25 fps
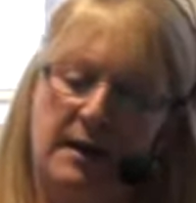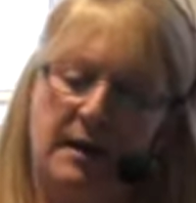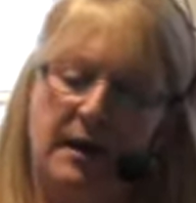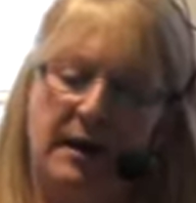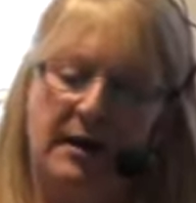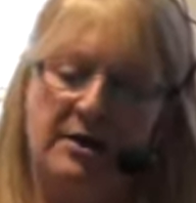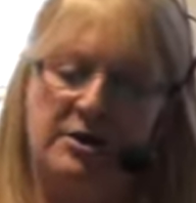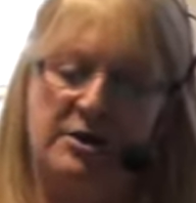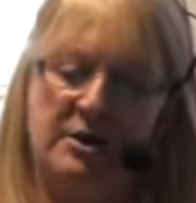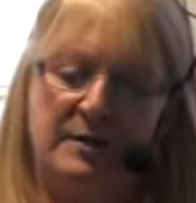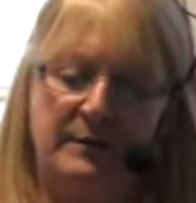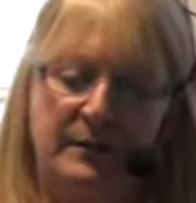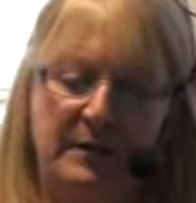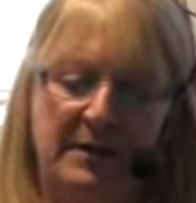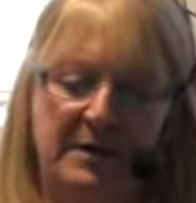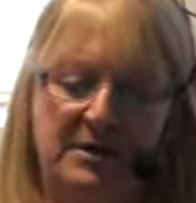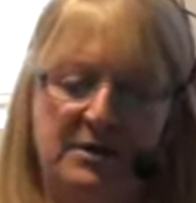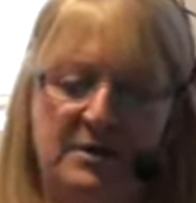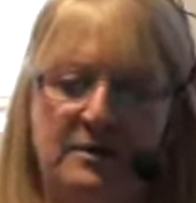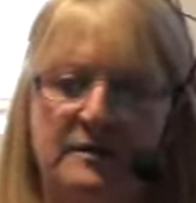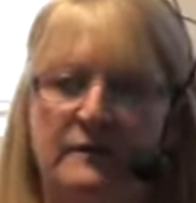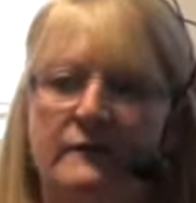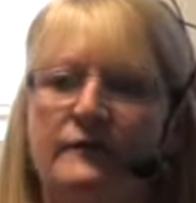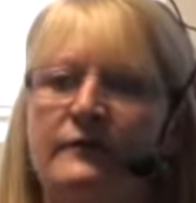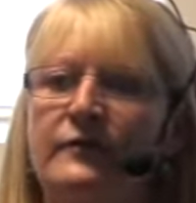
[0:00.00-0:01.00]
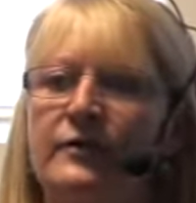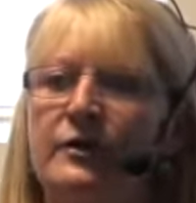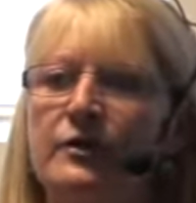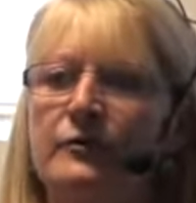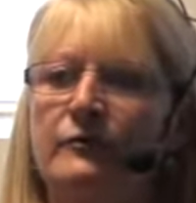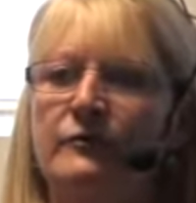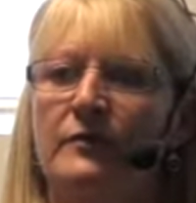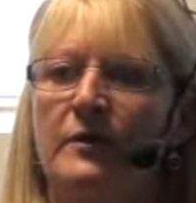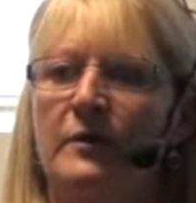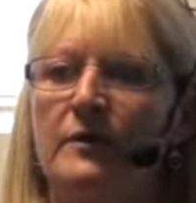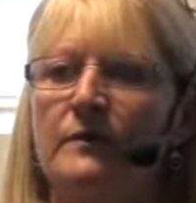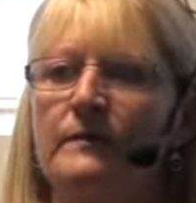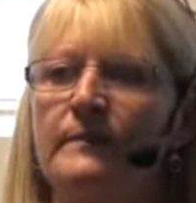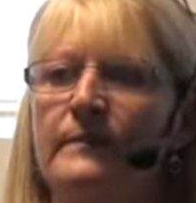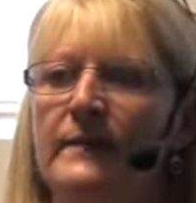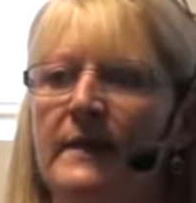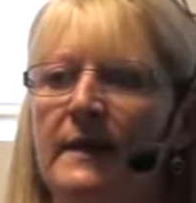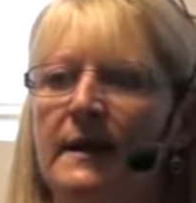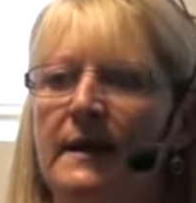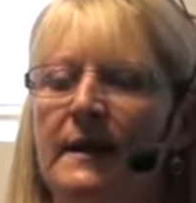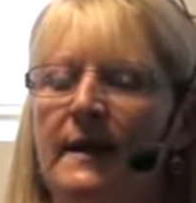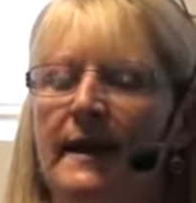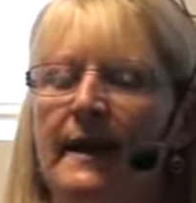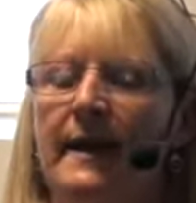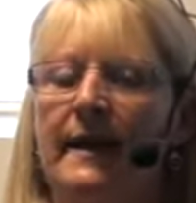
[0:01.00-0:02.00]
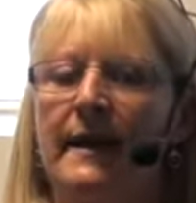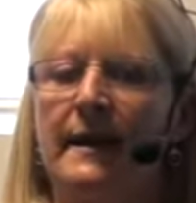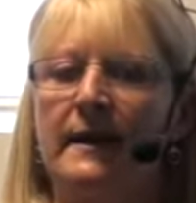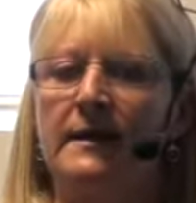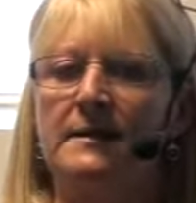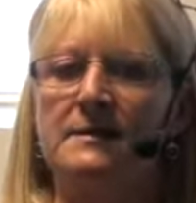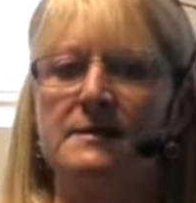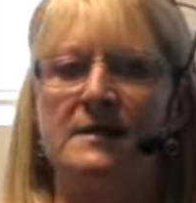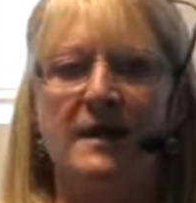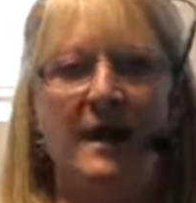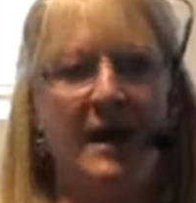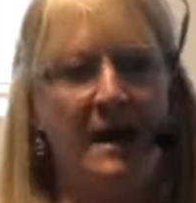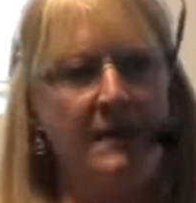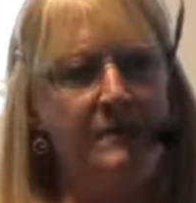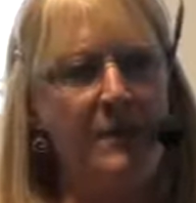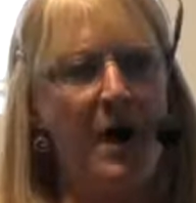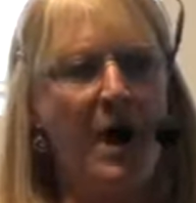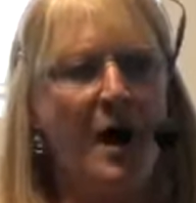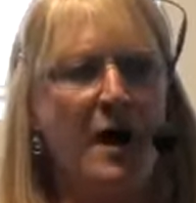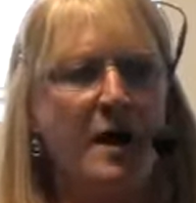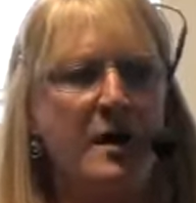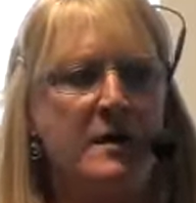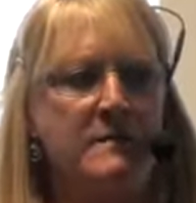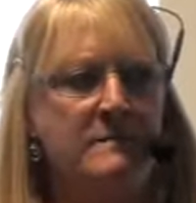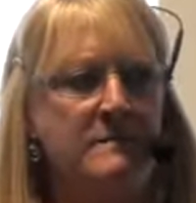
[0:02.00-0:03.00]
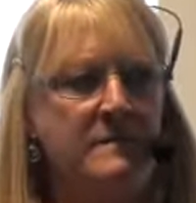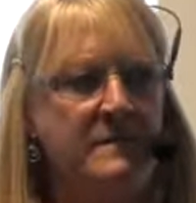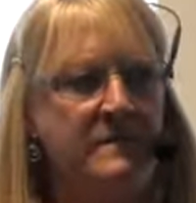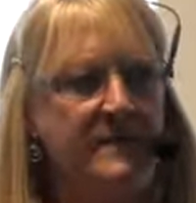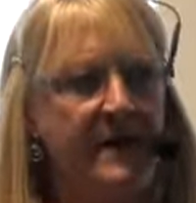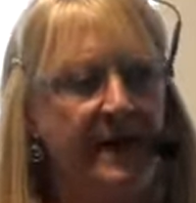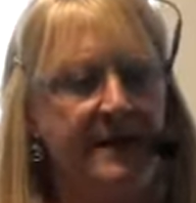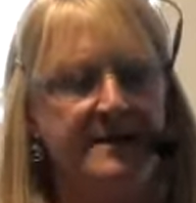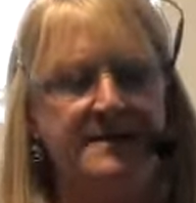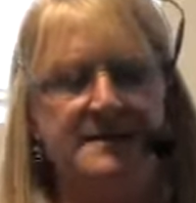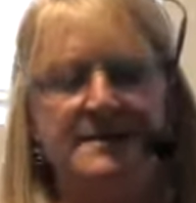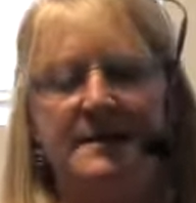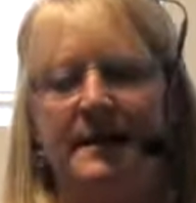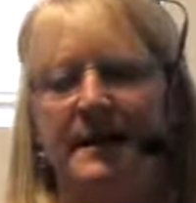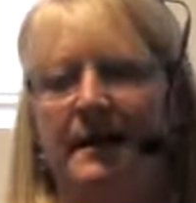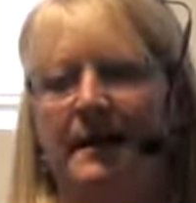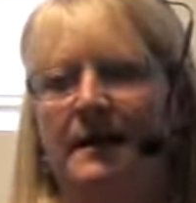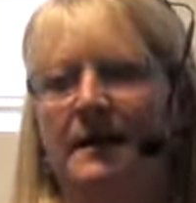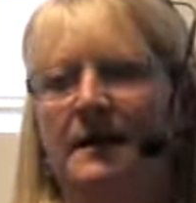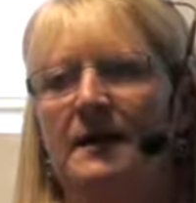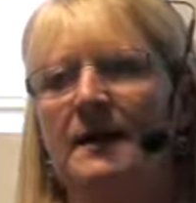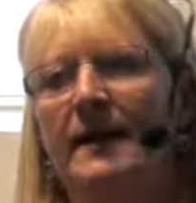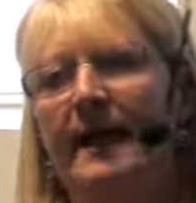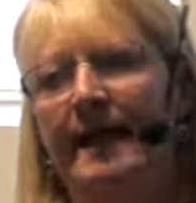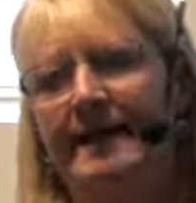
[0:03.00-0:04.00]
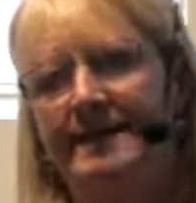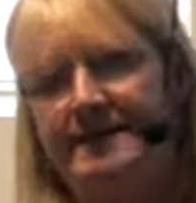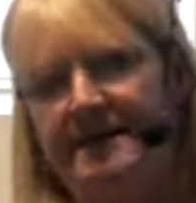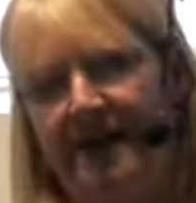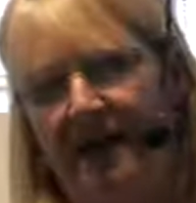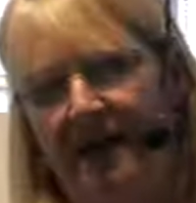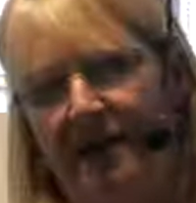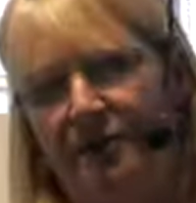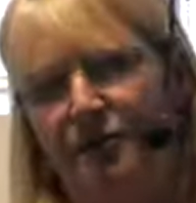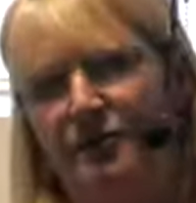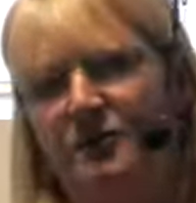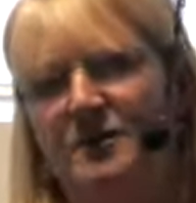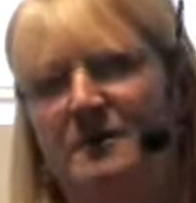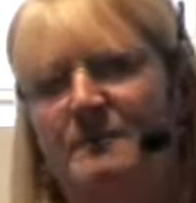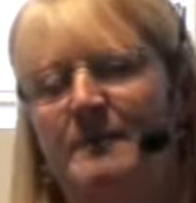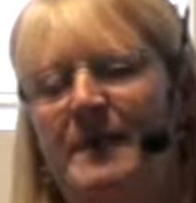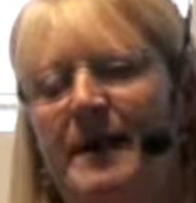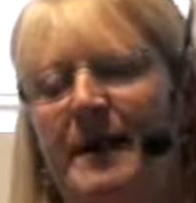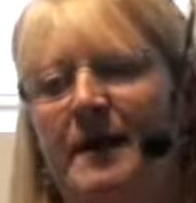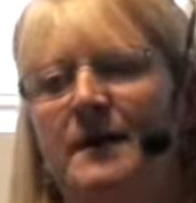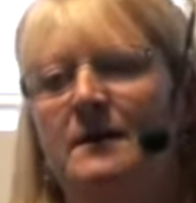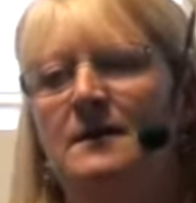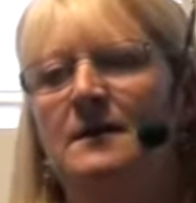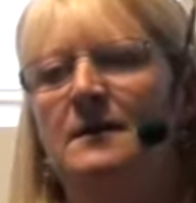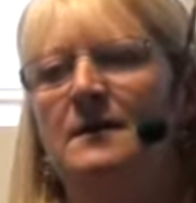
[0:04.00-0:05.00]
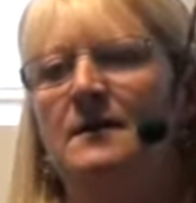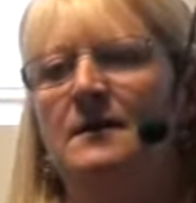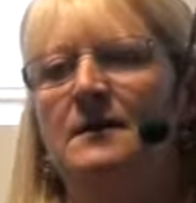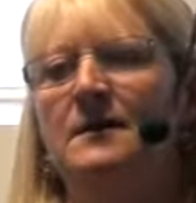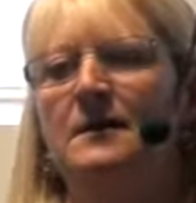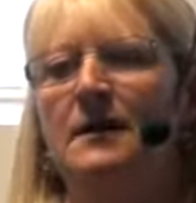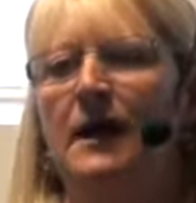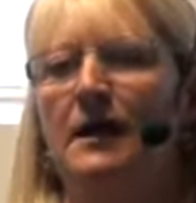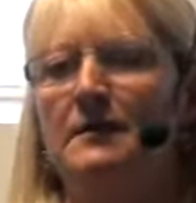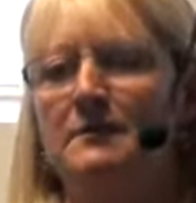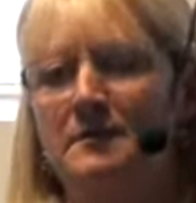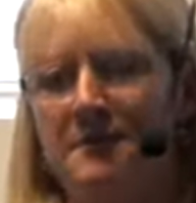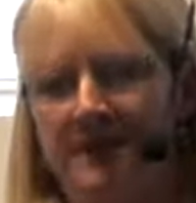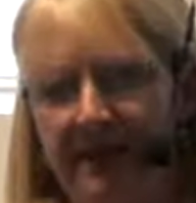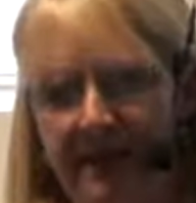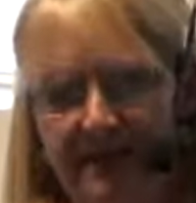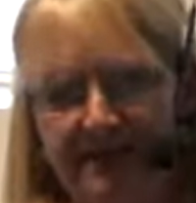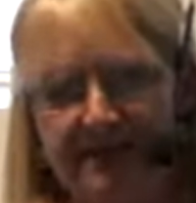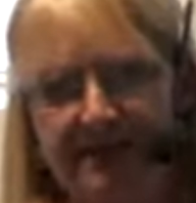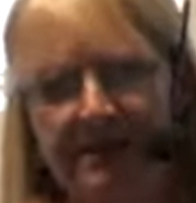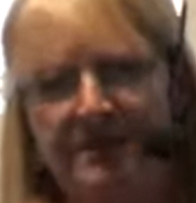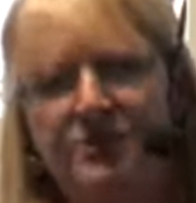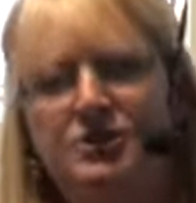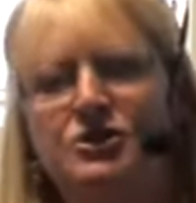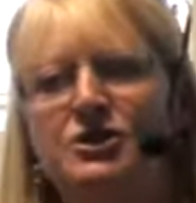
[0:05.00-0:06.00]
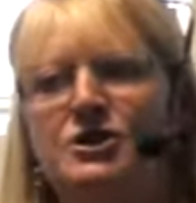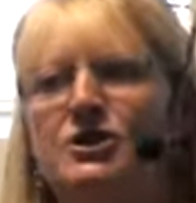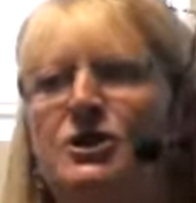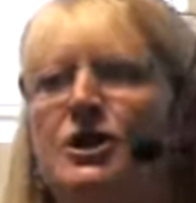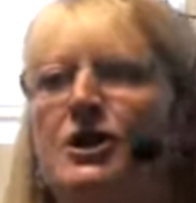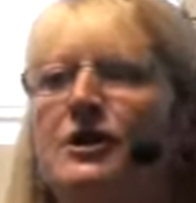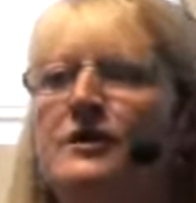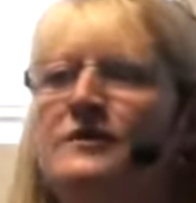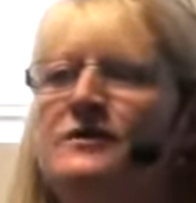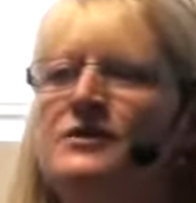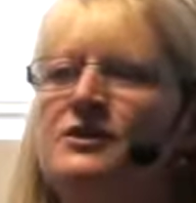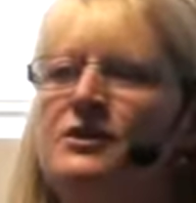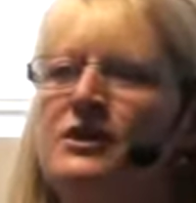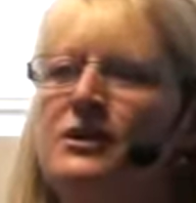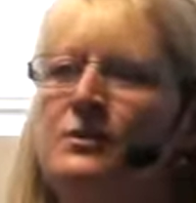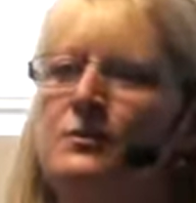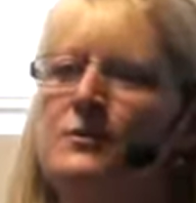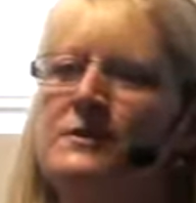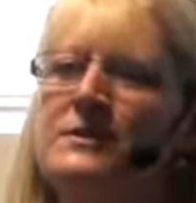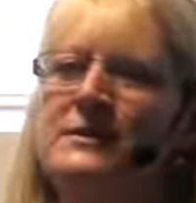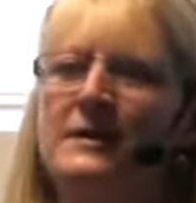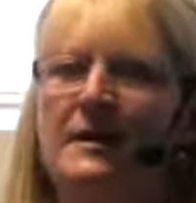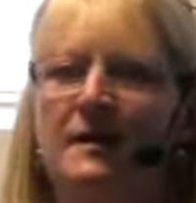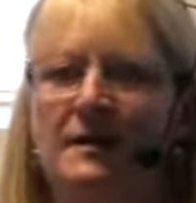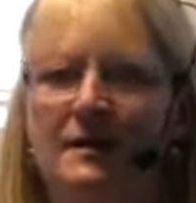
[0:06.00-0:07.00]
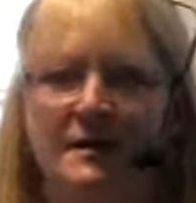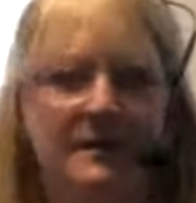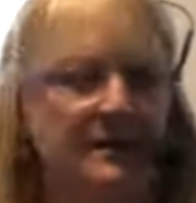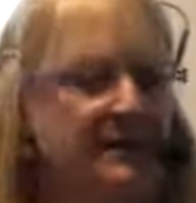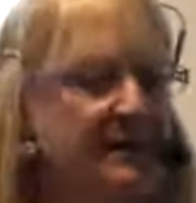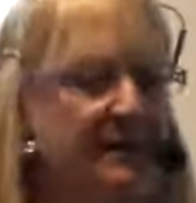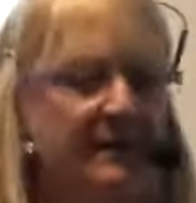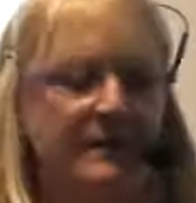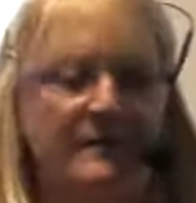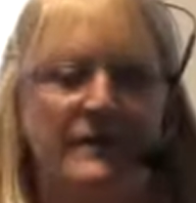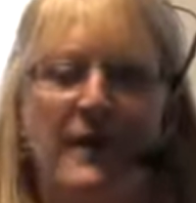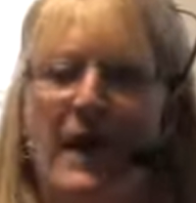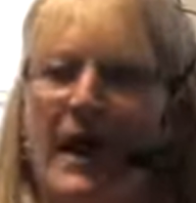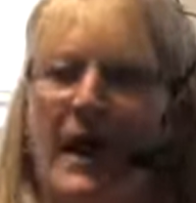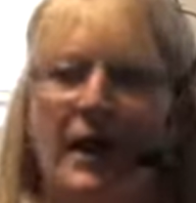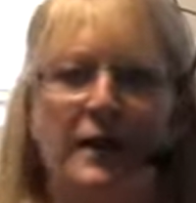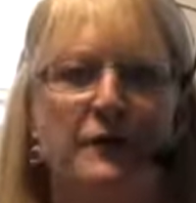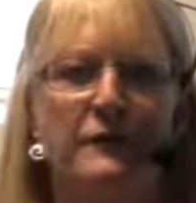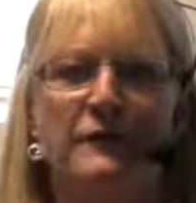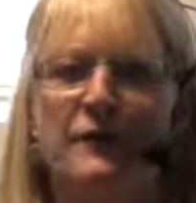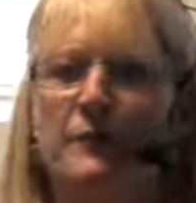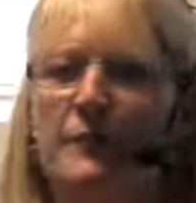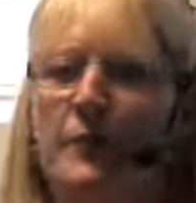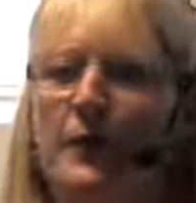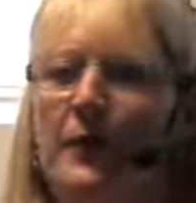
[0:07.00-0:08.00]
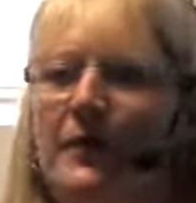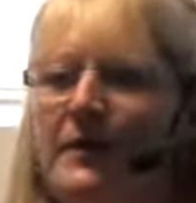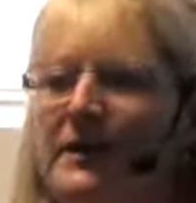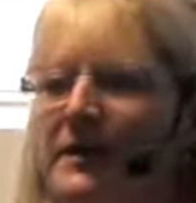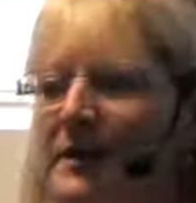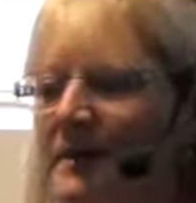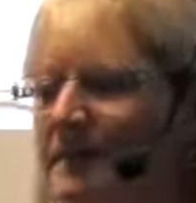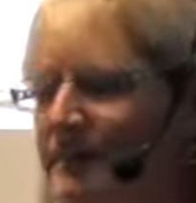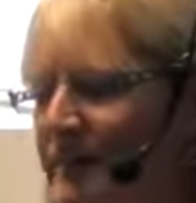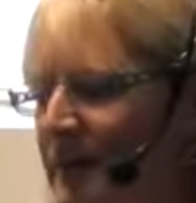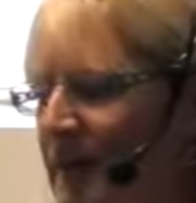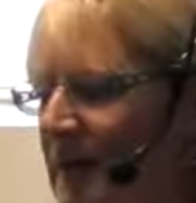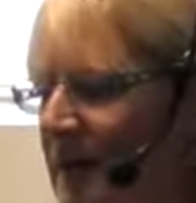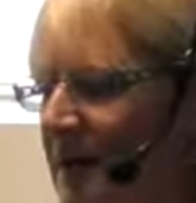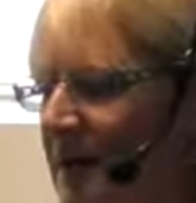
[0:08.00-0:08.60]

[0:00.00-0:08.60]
and she'd been to the funeral and came home that day, lay down on the bed, and the next thing she knows, she was out of her body,